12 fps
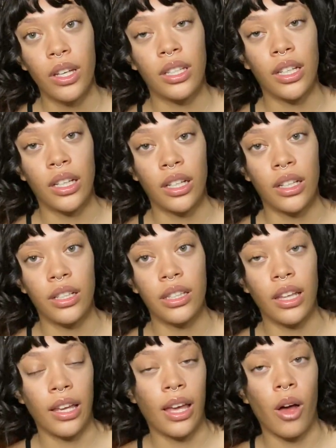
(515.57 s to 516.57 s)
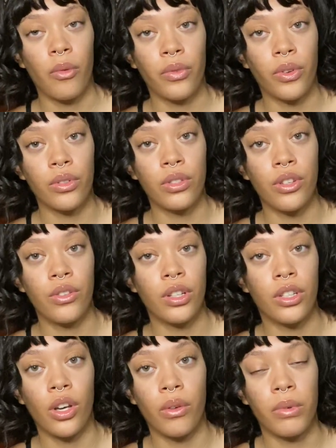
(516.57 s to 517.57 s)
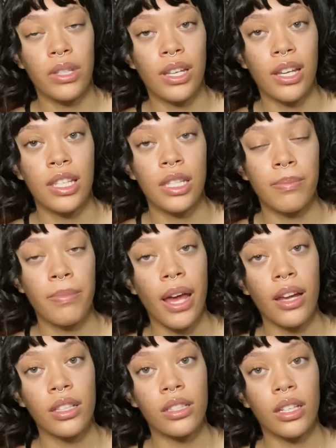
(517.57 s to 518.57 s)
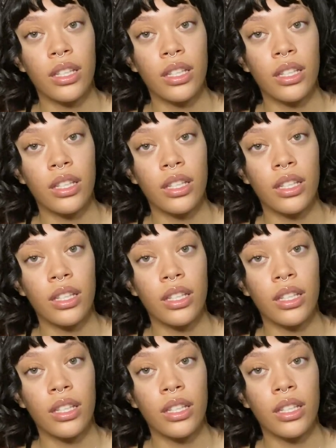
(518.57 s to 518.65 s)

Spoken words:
helpful so you can know what to expect,